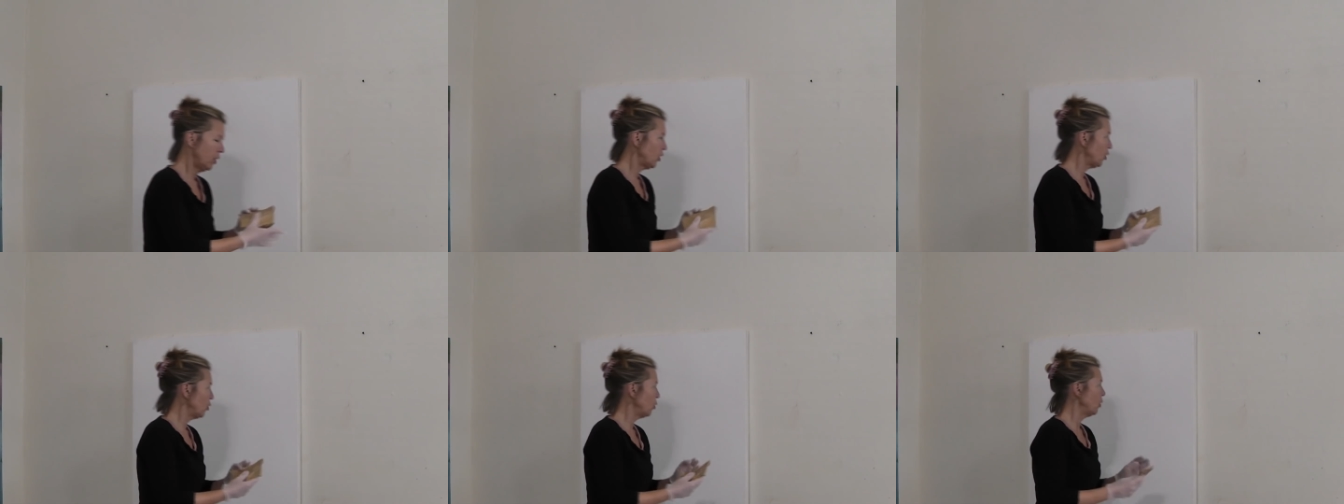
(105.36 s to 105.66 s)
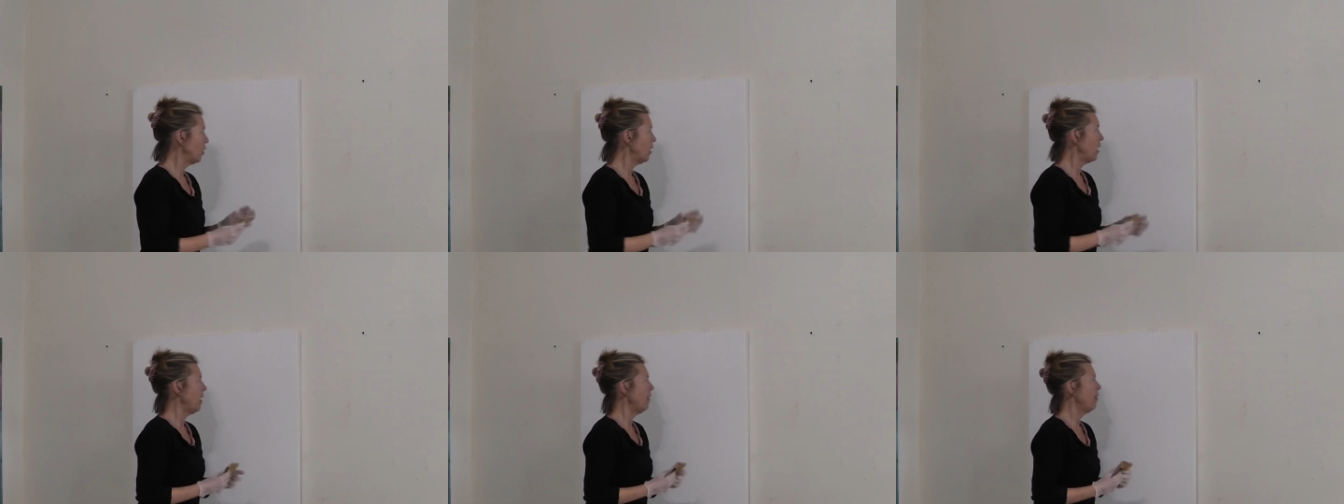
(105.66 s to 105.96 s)

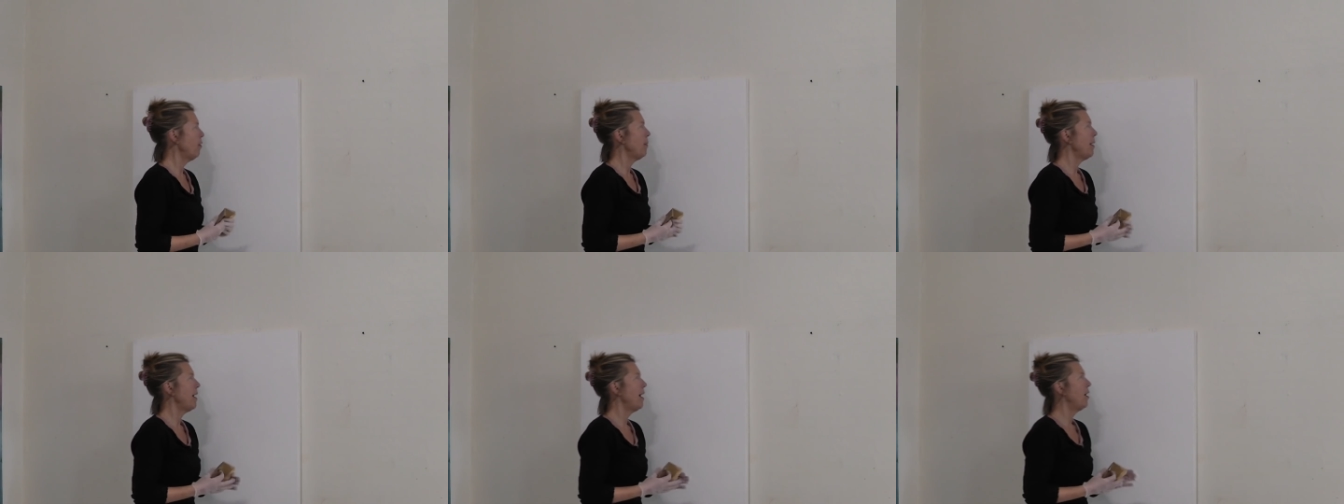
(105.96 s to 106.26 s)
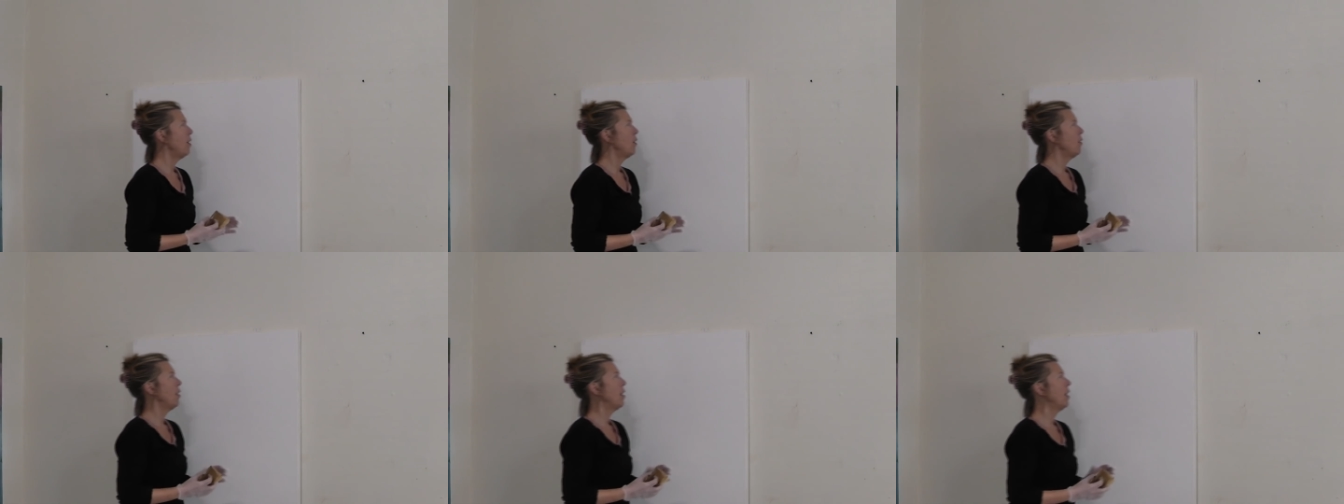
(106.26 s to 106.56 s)
sure, I have
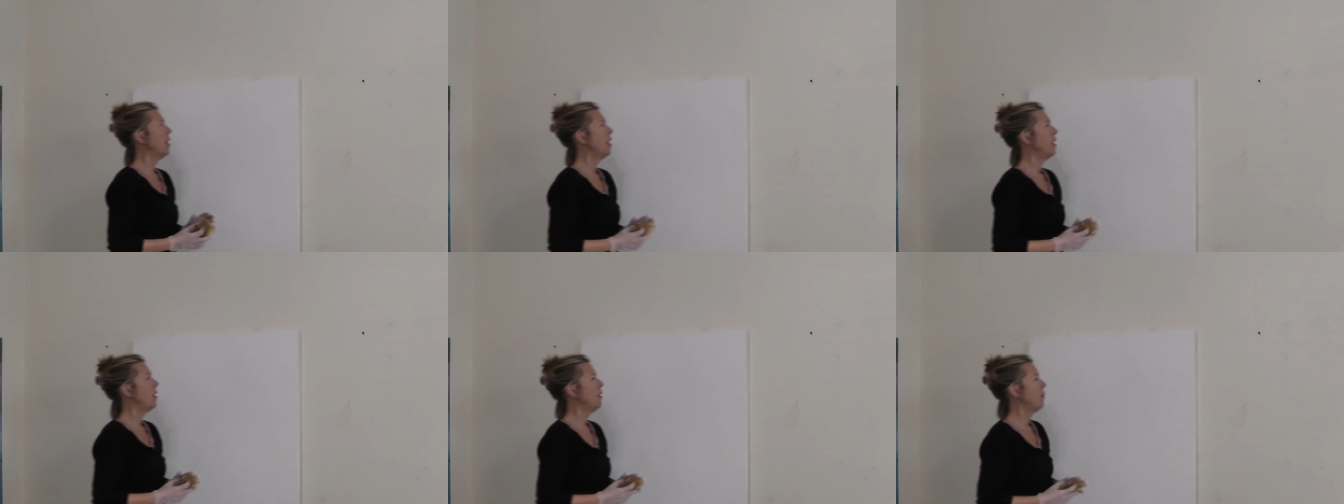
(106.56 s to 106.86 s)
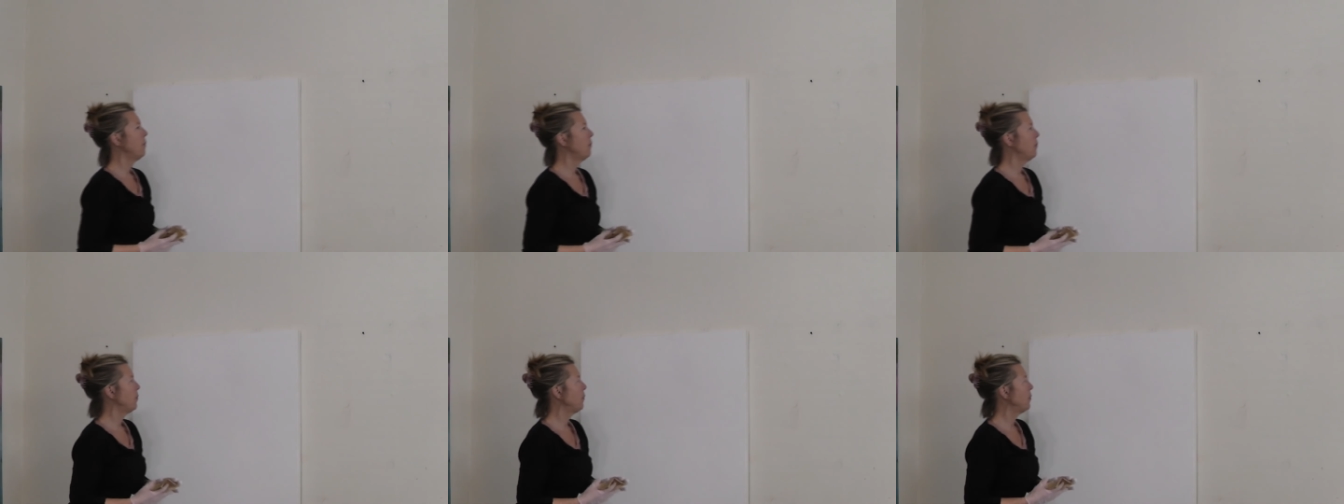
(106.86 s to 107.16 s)

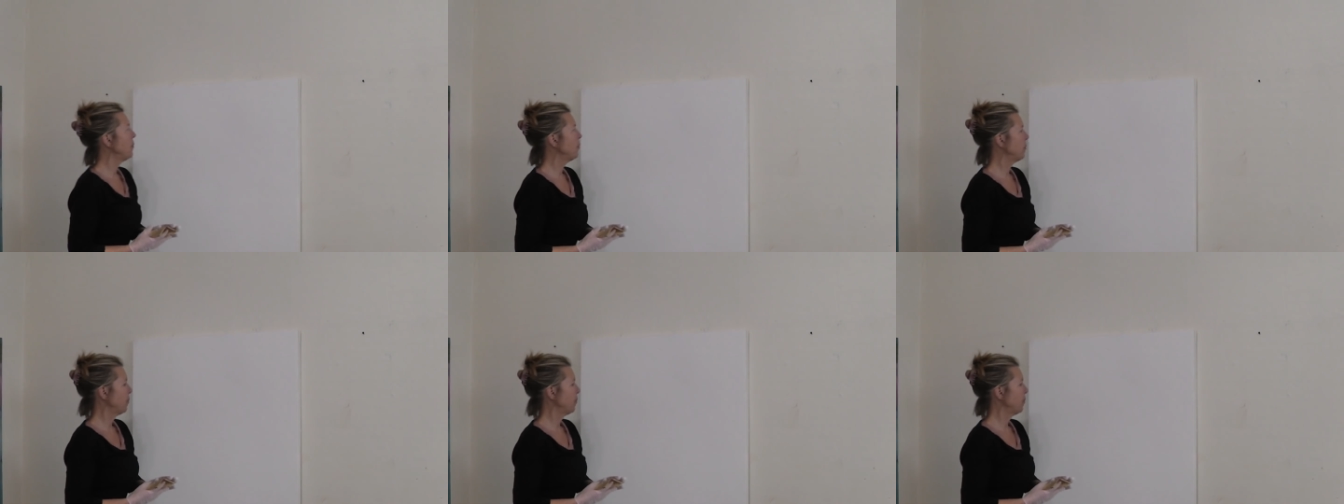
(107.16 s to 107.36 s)
about